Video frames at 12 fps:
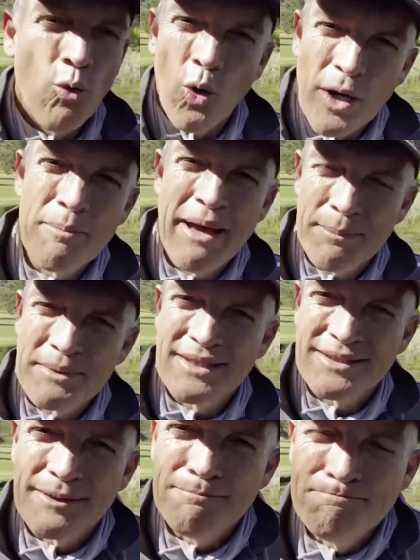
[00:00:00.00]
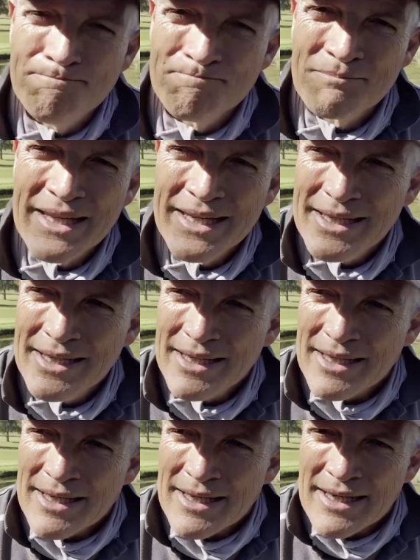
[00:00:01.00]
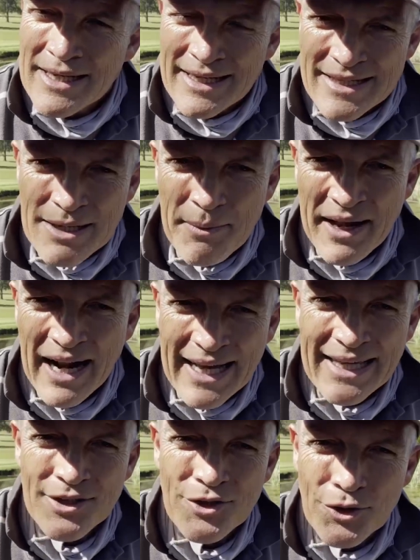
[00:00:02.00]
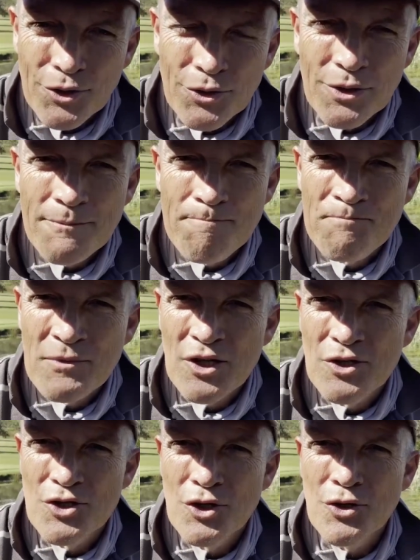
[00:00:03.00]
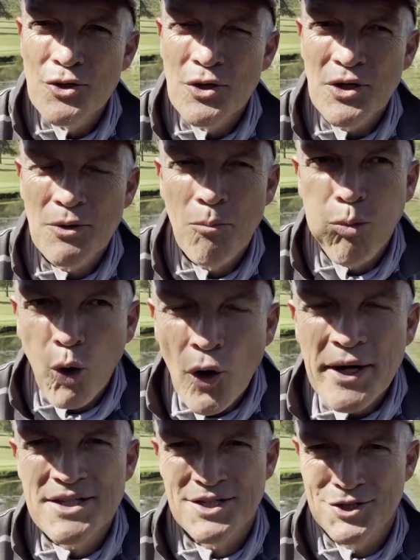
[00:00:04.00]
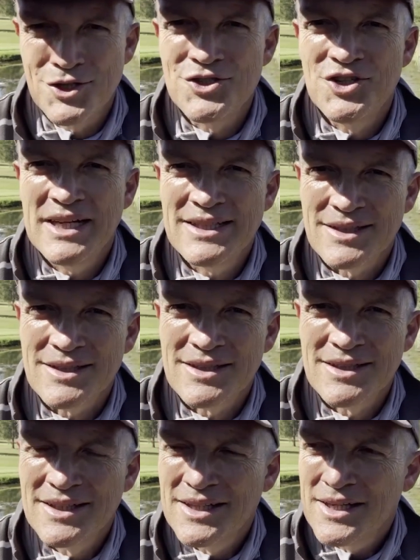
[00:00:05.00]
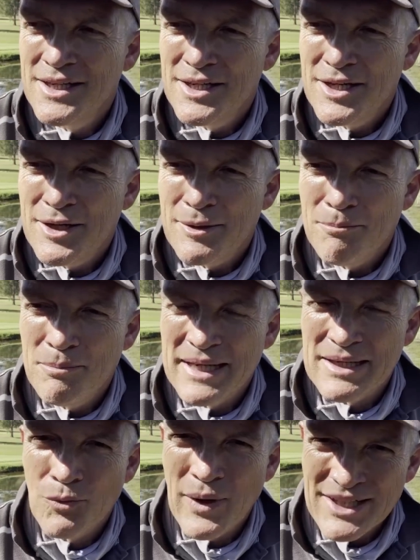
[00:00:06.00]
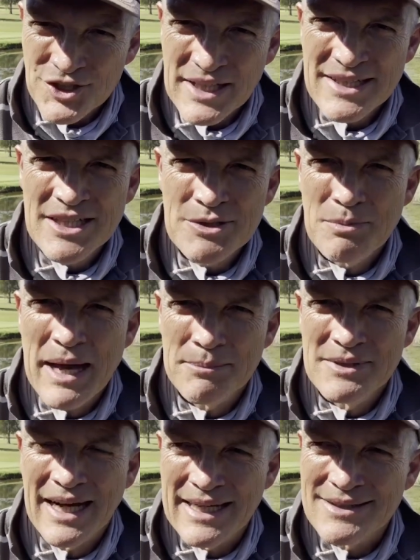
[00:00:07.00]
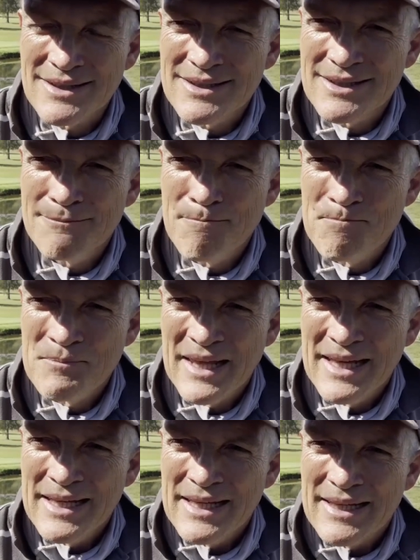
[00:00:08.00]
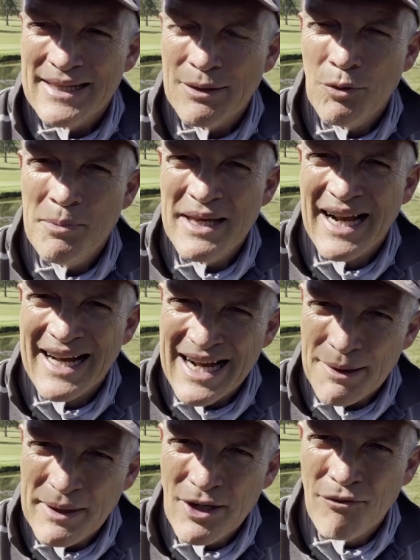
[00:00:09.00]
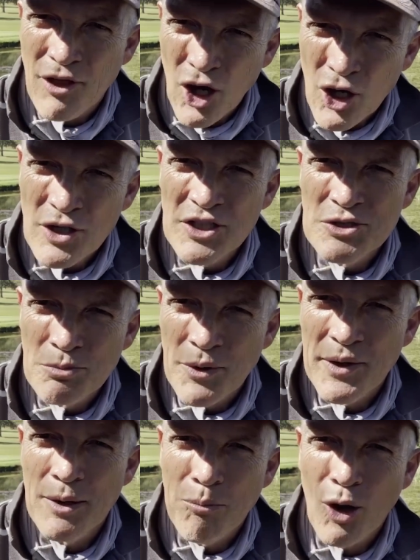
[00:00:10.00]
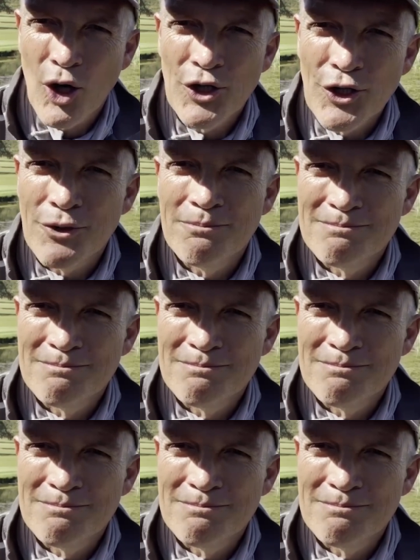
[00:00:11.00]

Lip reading: water baptism is something that I can do to point to Jesus. But when Jesus baptizes, there will be a coming of the Holy Spirit upon you.